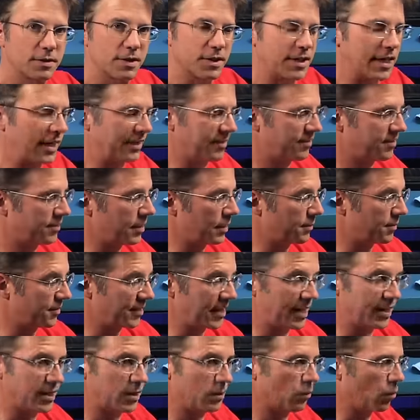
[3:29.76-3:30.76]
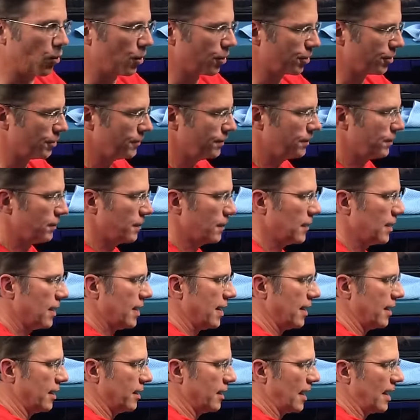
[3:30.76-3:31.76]
The next step is adding the water,
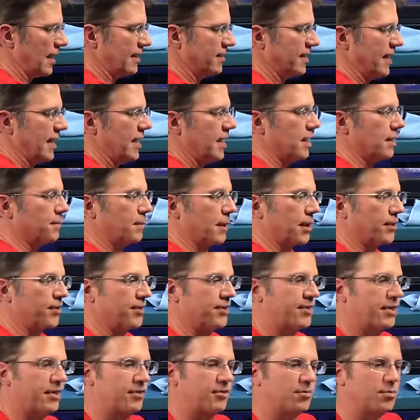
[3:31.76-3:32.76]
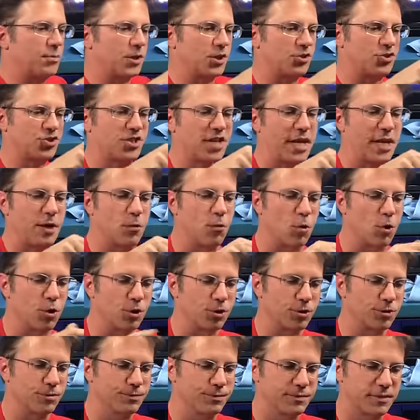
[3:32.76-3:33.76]
and I take about this much tank
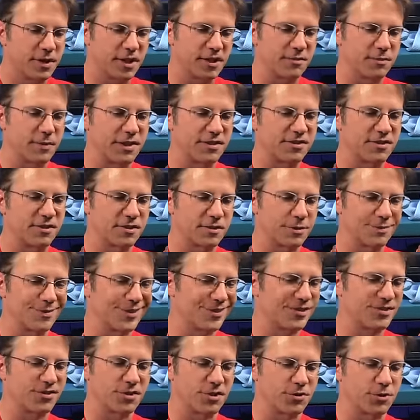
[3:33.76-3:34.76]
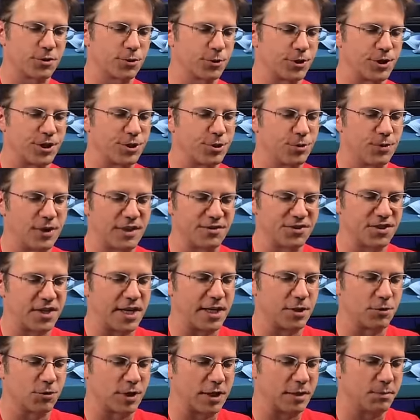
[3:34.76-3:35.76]
water out of my system. This is a 32-ounce
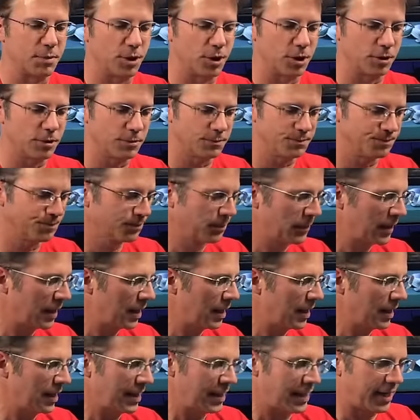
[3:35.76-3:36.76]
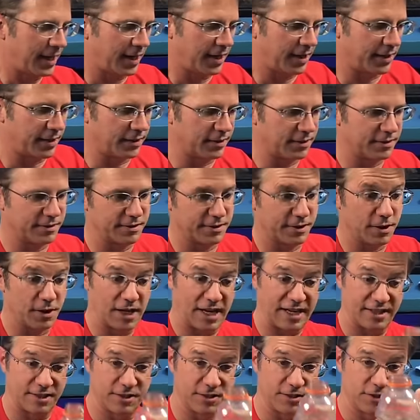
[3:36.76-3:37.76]
Gatorade bottle and you know,
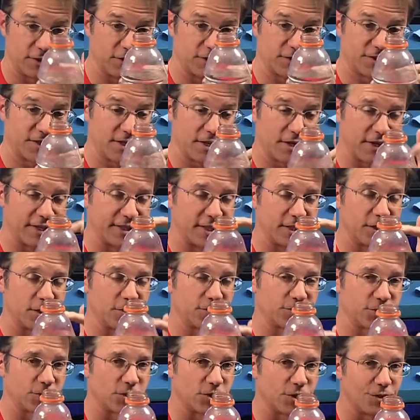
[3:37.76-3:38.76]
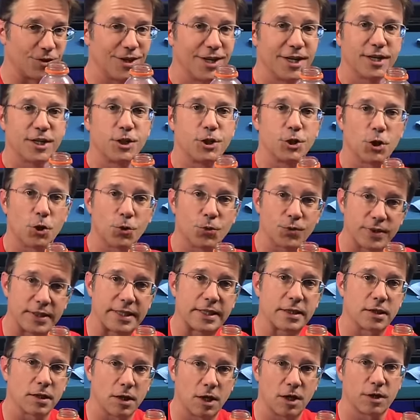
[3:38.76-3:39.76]
I can you can tell I didn't use it all. You don't
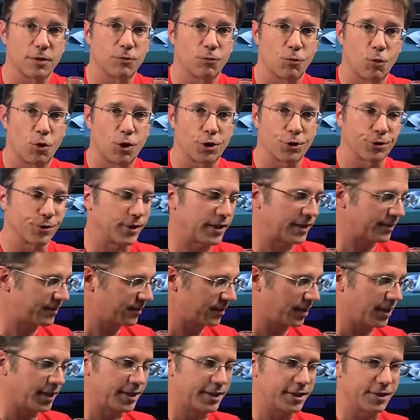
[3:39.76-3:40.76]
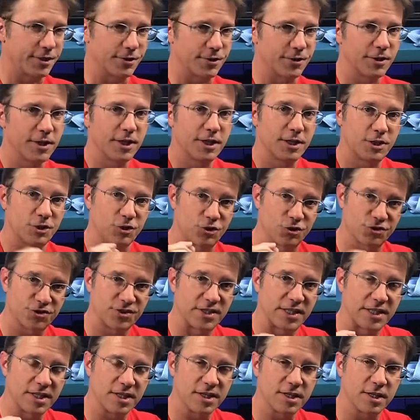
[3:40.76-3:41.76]
need a lot of water inside here. You
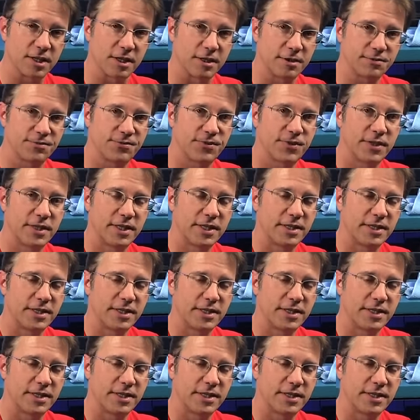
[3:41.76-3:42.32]
just need enough